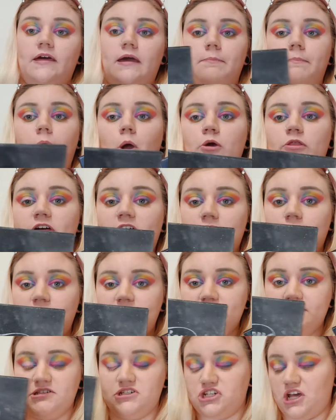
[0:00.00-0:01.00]
They both have
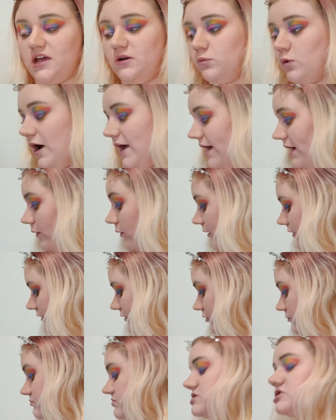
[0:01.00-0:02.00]
this shade Whiteout in
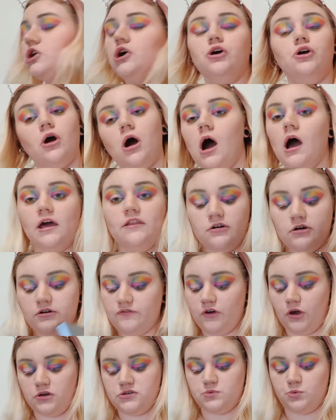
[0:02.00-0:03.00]
them, so either
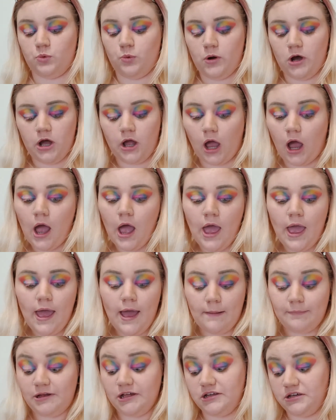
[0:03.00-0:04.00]
of those will work.
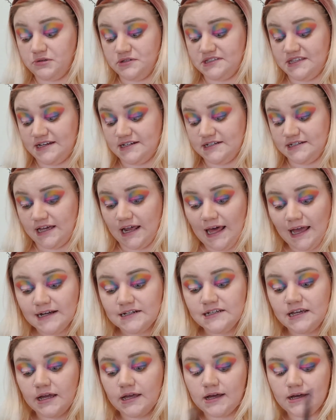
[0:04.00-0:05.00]
I'm going to use the
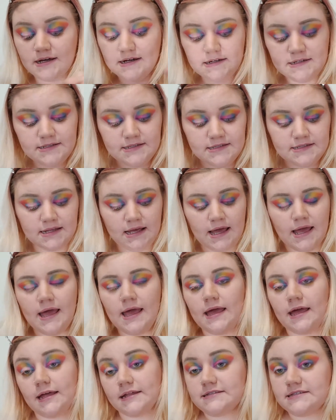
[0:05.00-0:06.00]
Intergalactic because
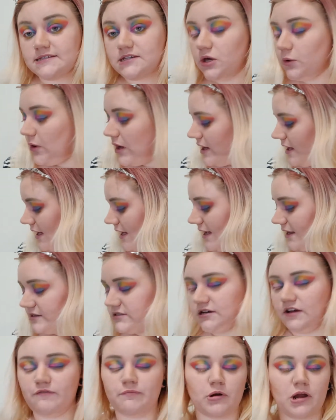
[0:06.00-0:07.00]
it's newer
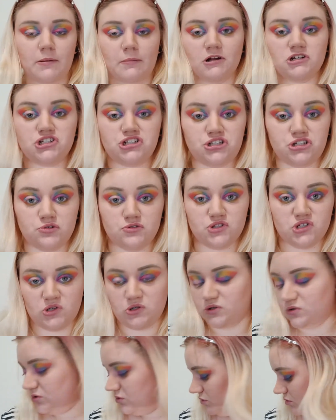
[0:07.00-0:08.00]
and I've pretty much used it
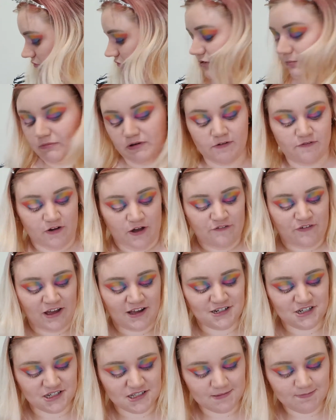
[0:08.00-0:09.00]
all from my
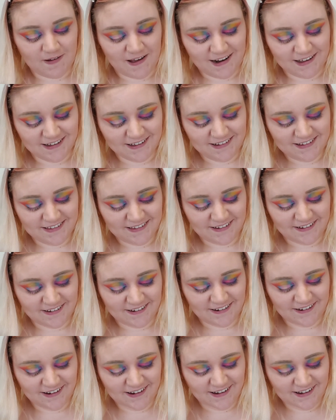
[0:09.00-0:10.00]
Vivacious palette.
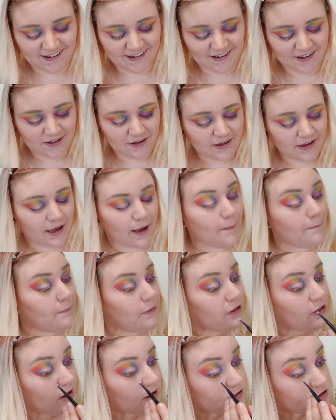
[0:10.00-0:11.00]
So yeah, but that